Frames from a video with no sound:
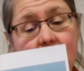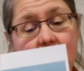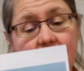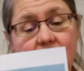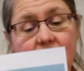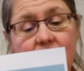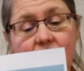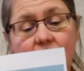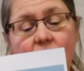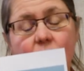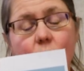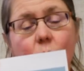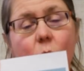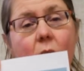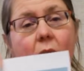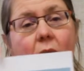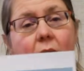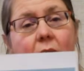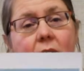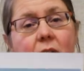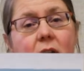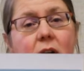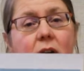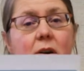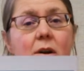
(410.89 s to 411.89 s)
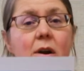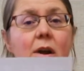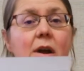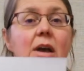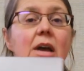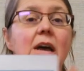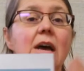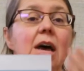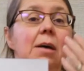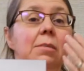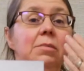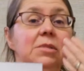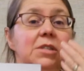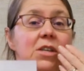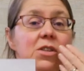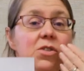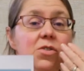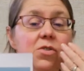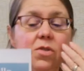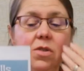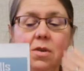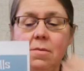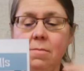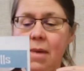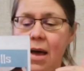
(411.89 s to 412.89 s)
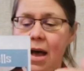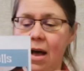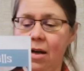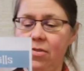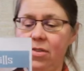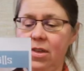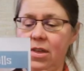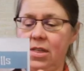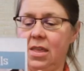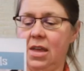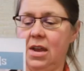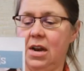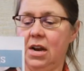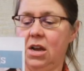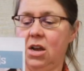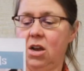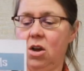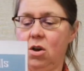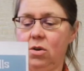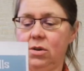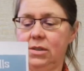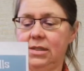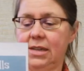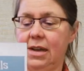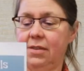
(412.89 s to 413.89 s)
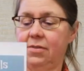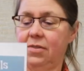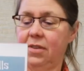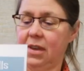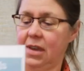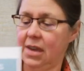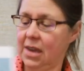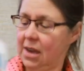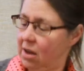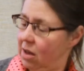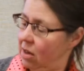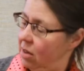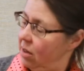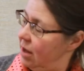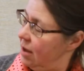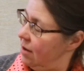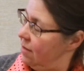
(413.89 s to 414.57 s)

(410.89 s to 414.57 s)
So the water comes in through the mouth and then it goes out the gill.